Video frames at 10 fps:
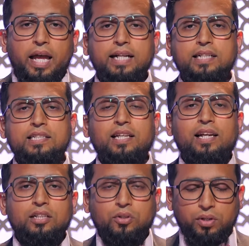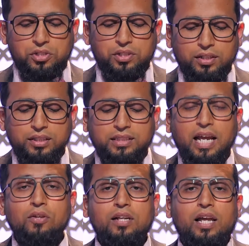Excellent question.
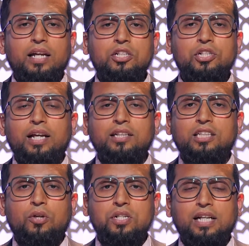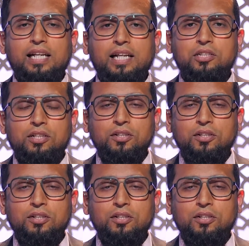Stay on the line. Sheikh, is the question clear to